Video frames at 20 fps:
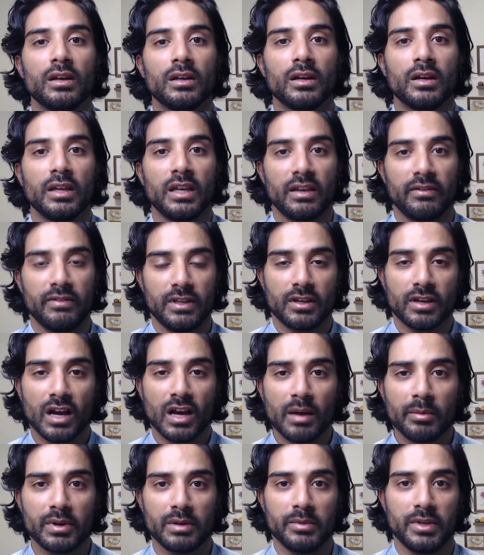heavy
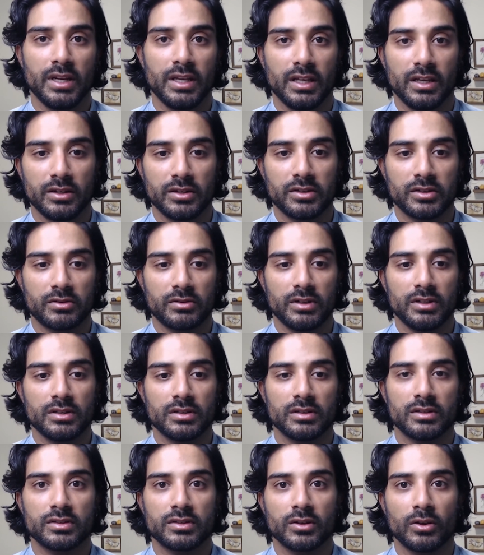carbon emitting
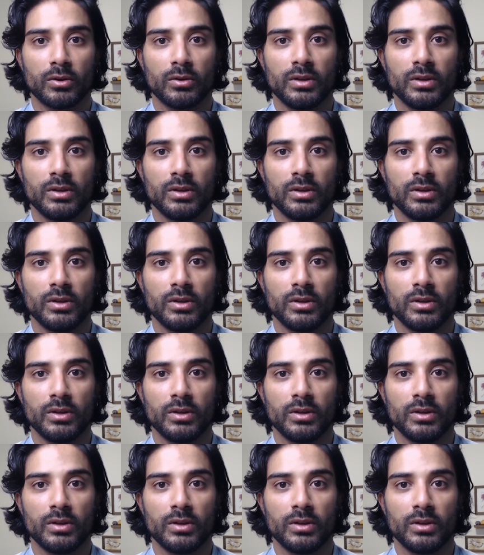industries. So